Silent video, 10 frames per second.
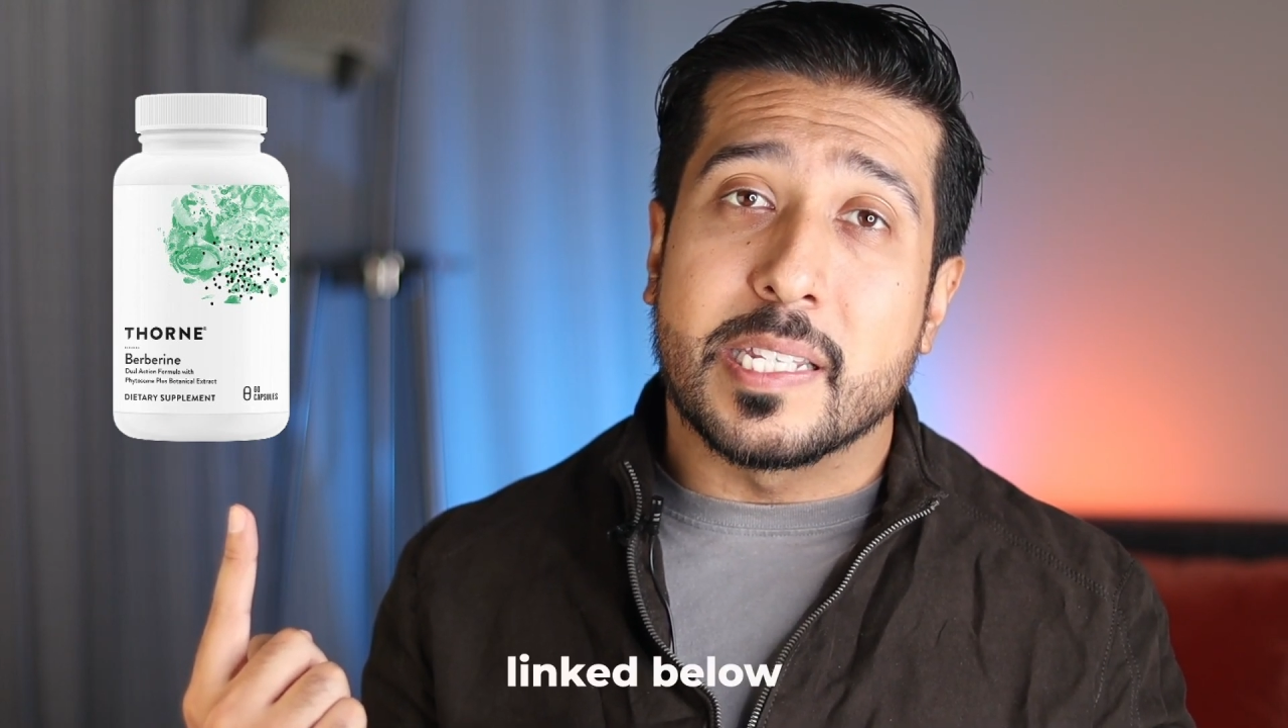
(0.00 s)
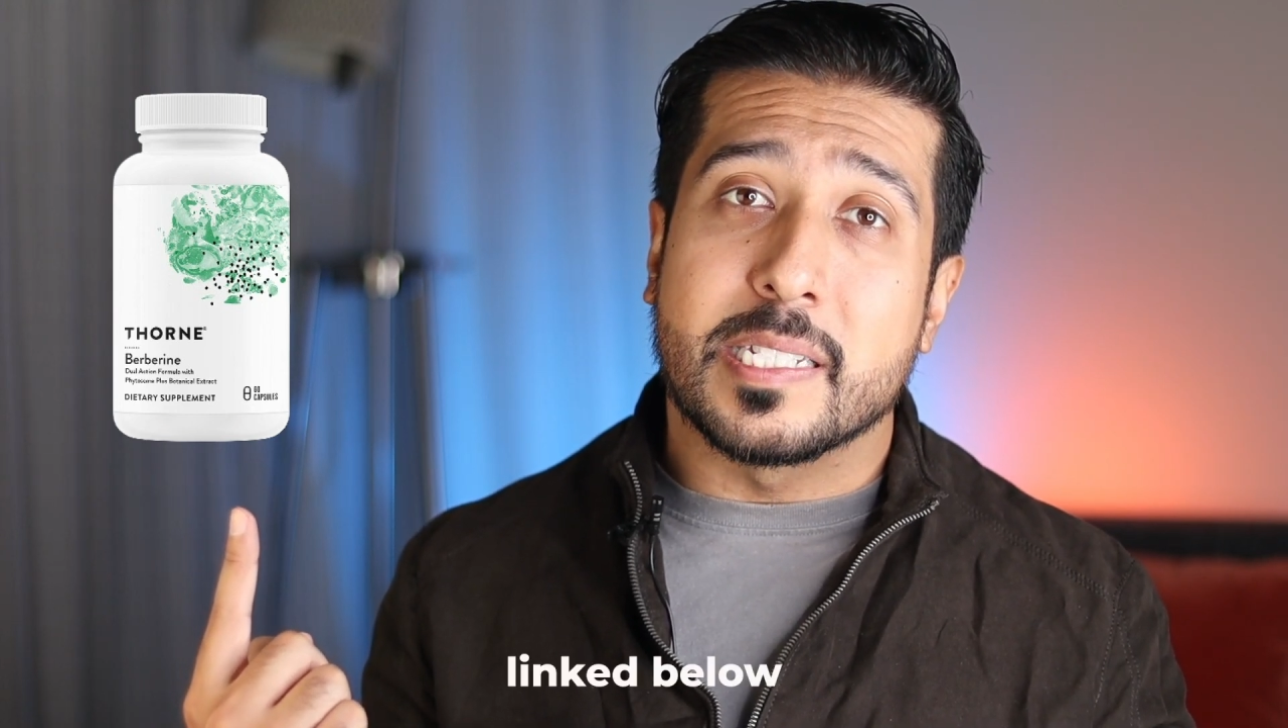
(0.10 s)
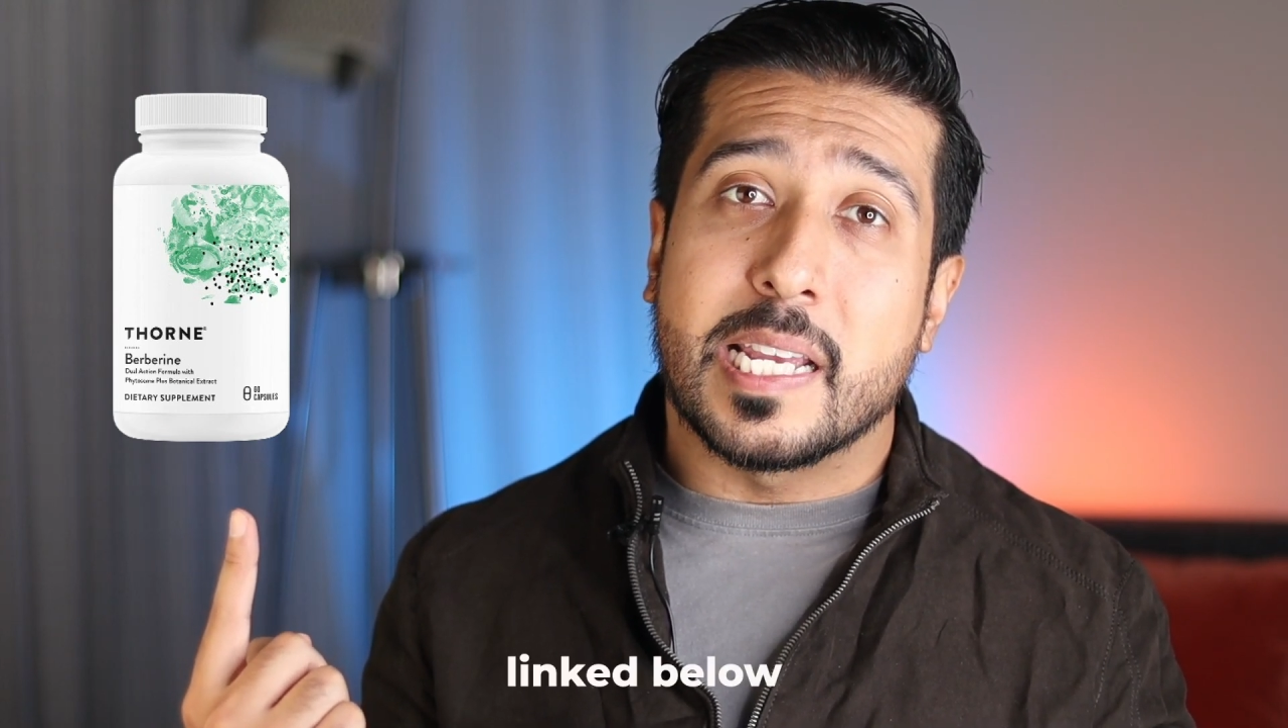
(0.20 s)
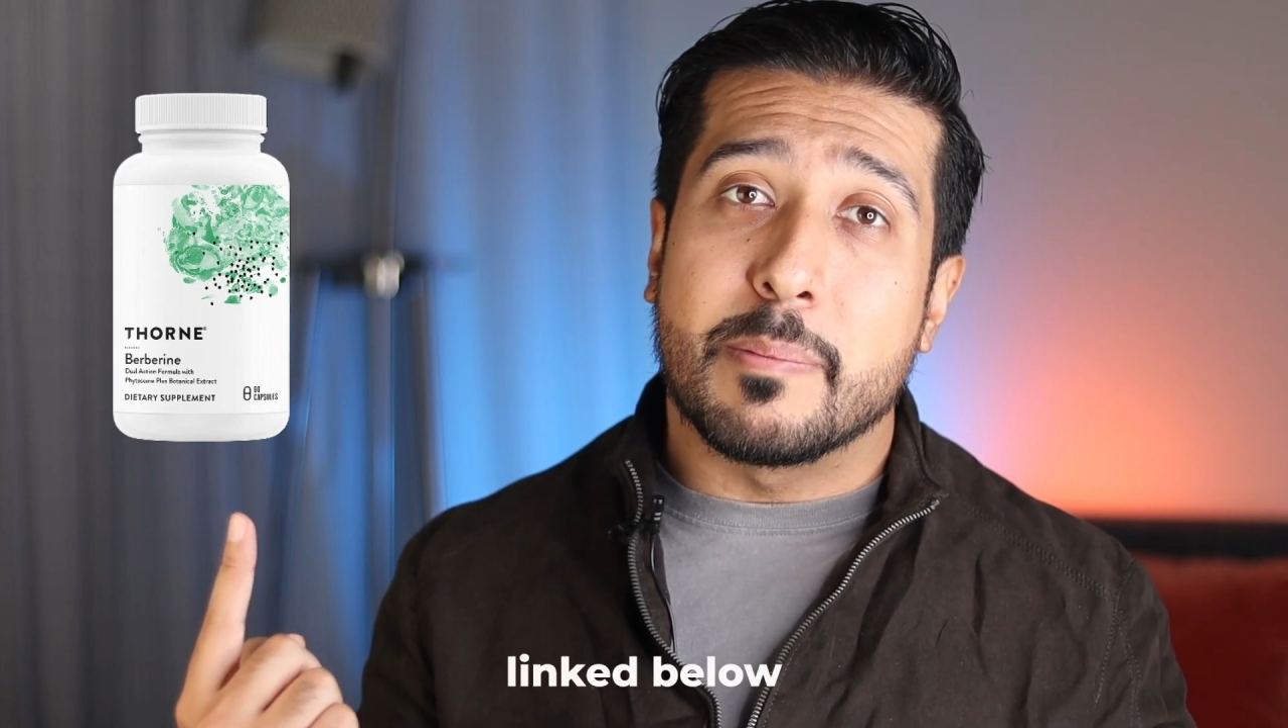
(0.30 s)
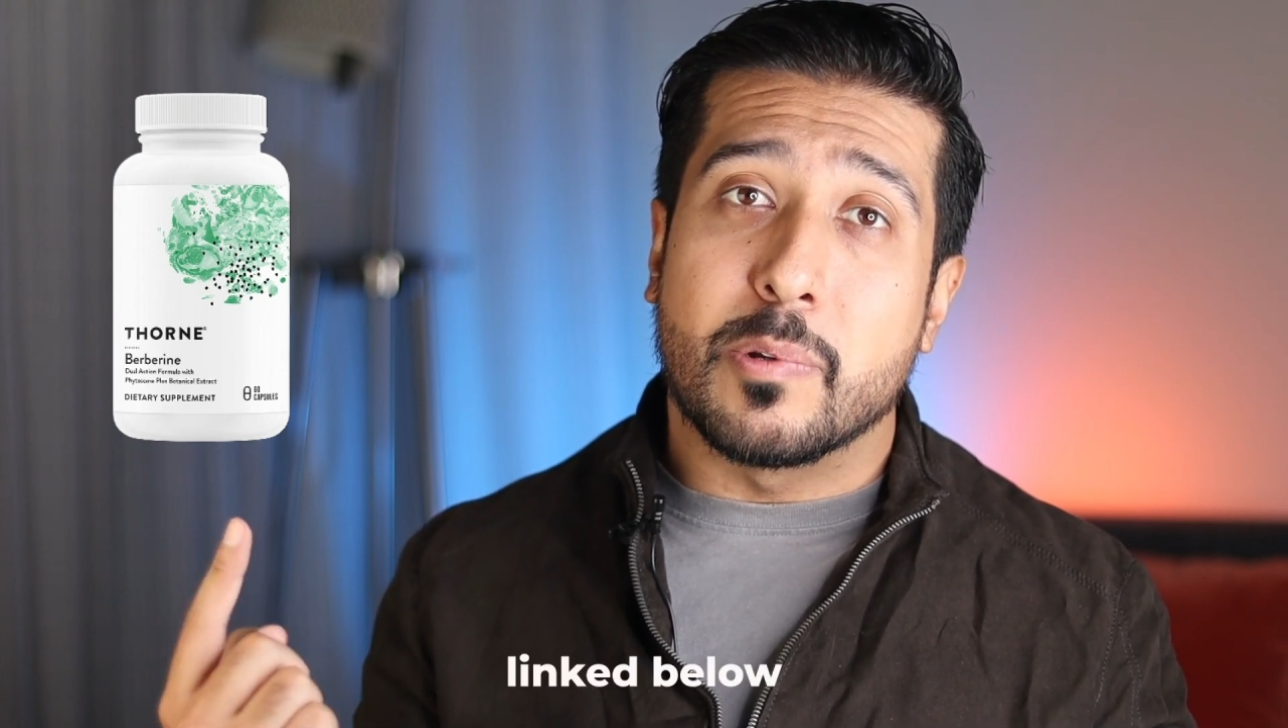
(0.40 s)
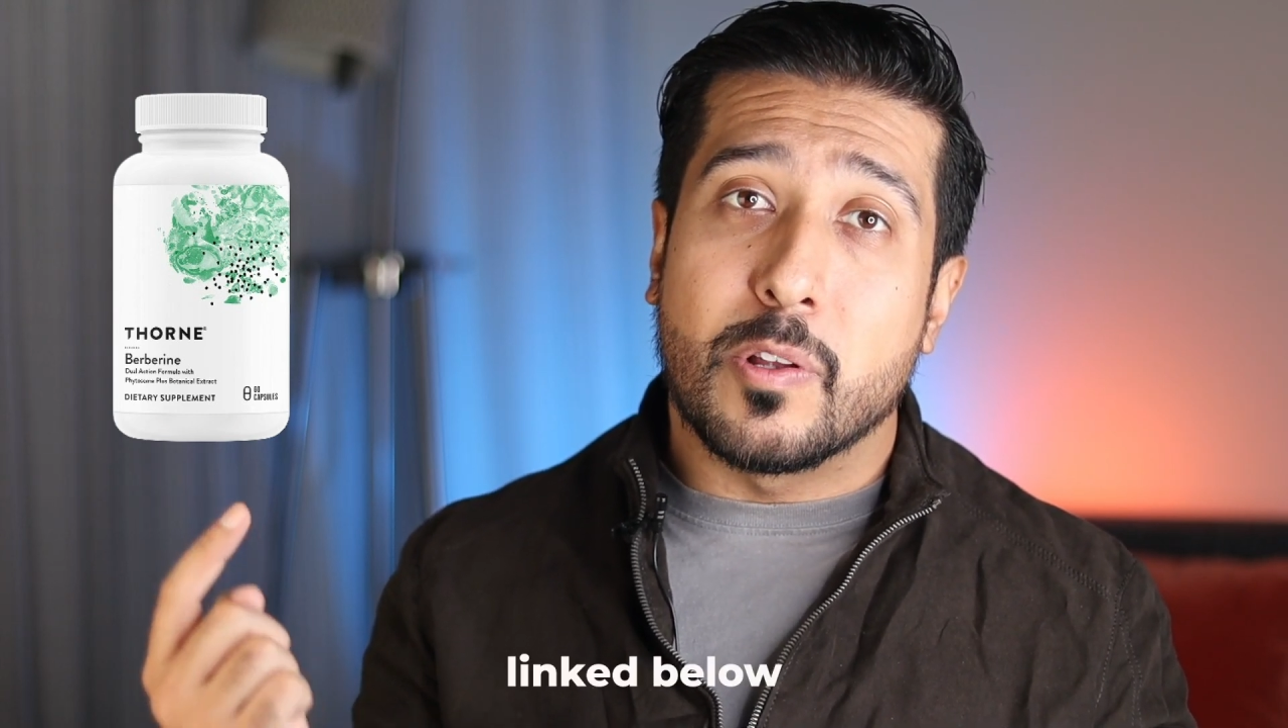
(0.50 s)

link down